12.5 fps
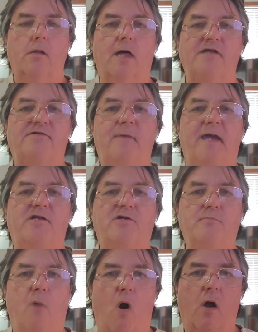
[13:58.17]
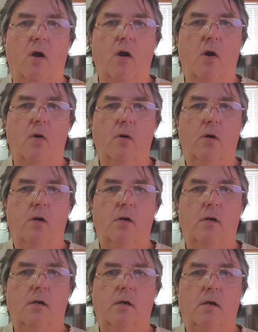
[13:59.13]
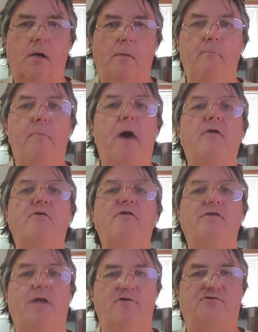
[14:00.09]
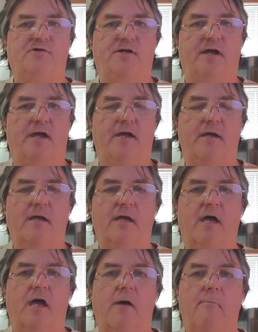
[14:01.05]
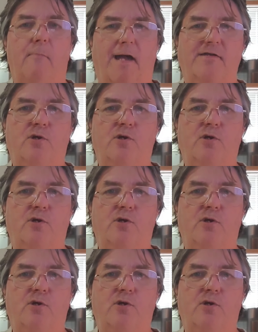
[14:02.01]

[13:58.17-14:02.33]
Let's make tomorrow better than yesterday by